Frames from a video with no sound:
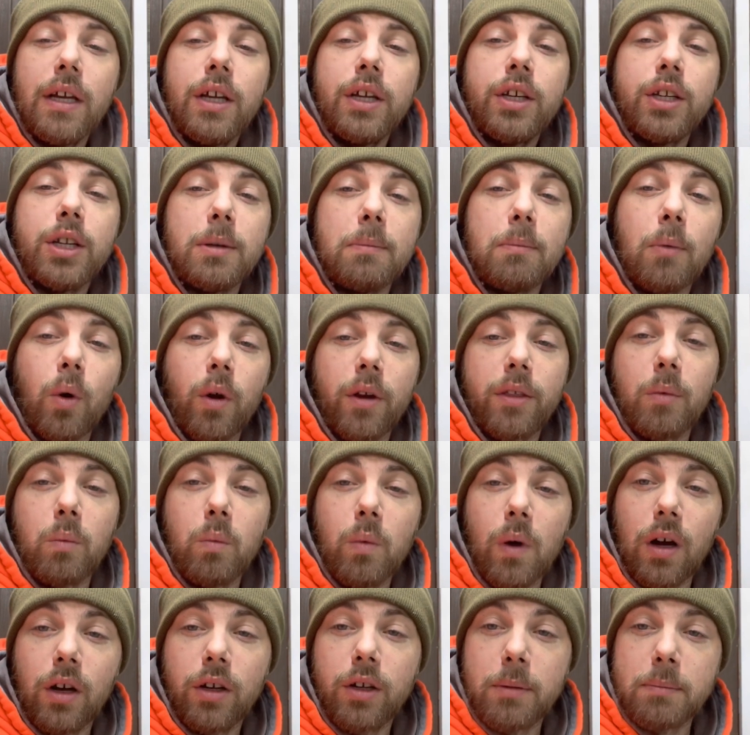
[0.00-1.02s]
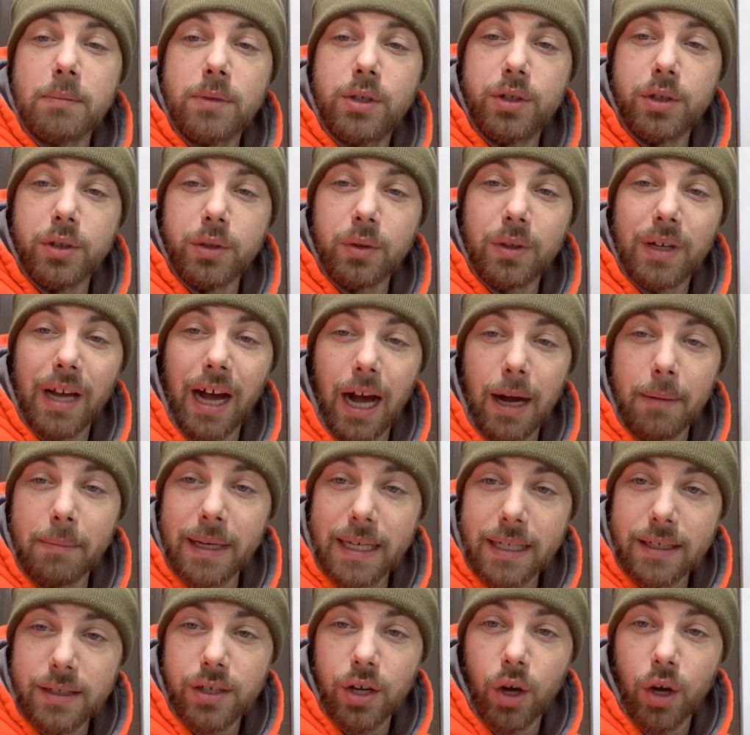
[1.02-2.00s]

you're more than welcome to comment.